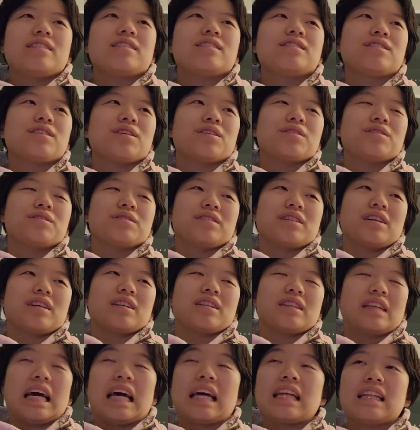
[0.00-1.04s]
So it was
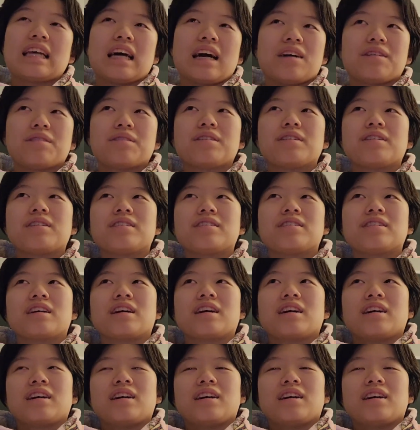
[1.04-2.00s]
like 10 hours.